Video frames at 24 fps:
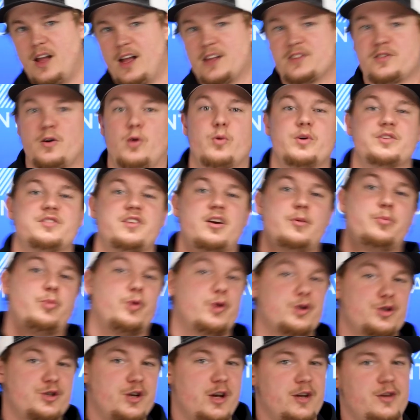As always, I
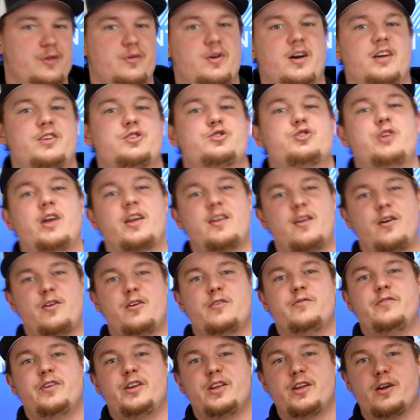appreciate you guys checking
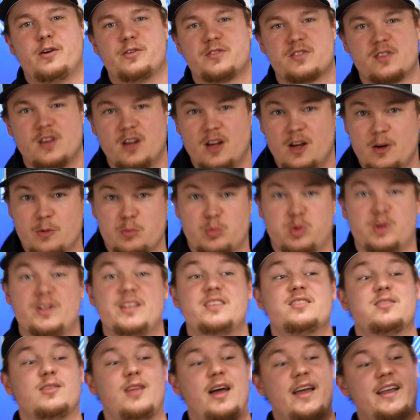out our videos.
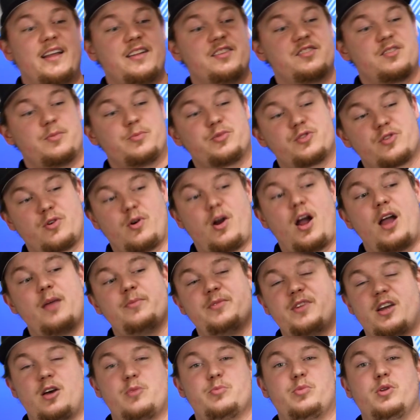Please like and
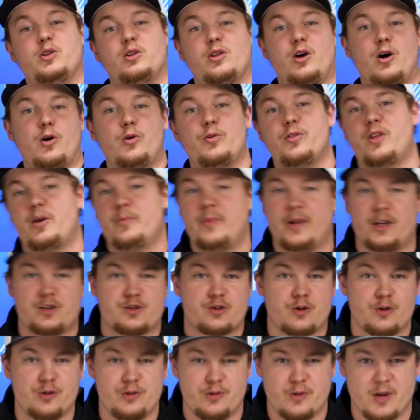subscribe down below. That makes
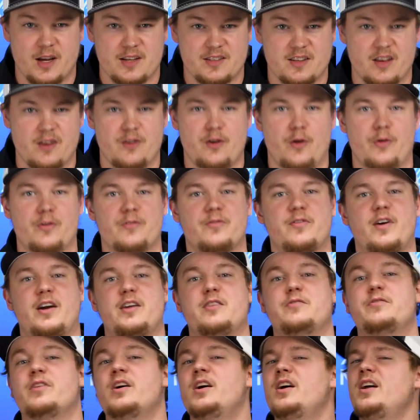sure you guys get
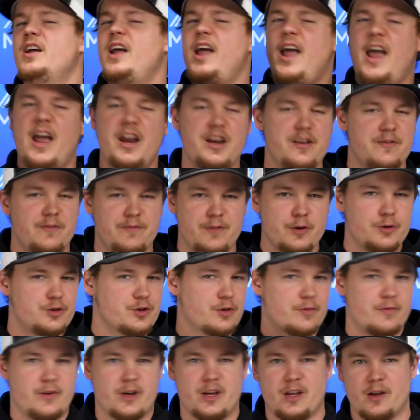notified of any
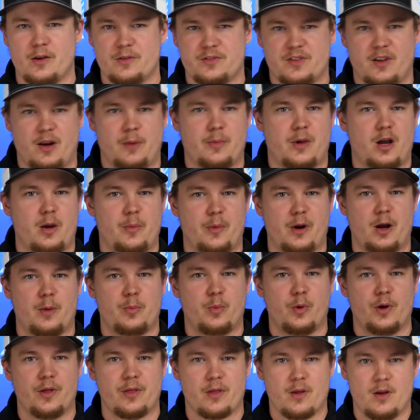future videos that I'm coming
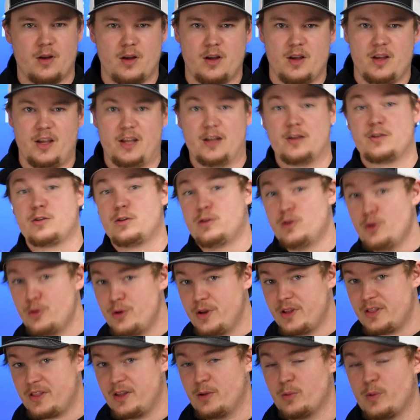up with,
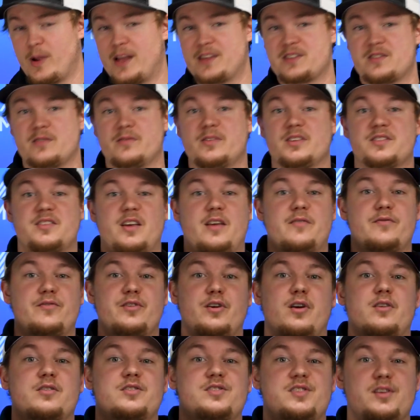including the rest of this
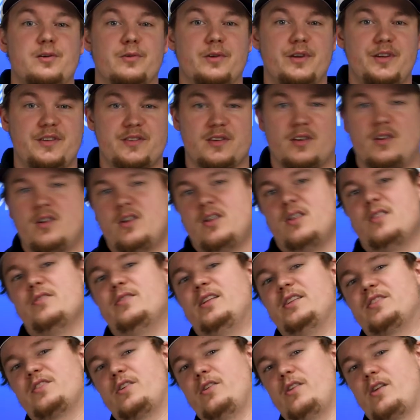NVR series
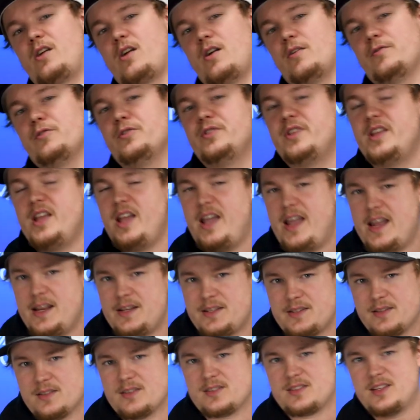that's gonna cover the
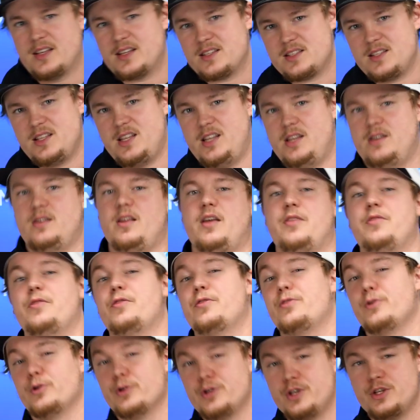8, 16, and
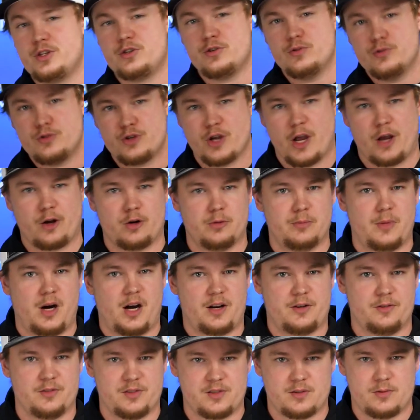32 channel
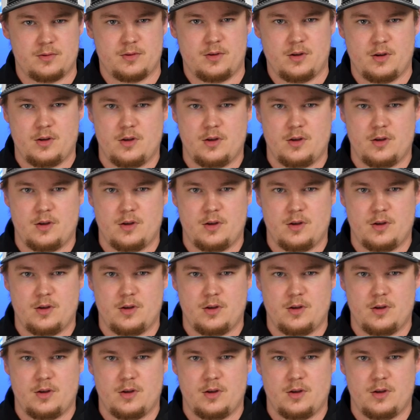models.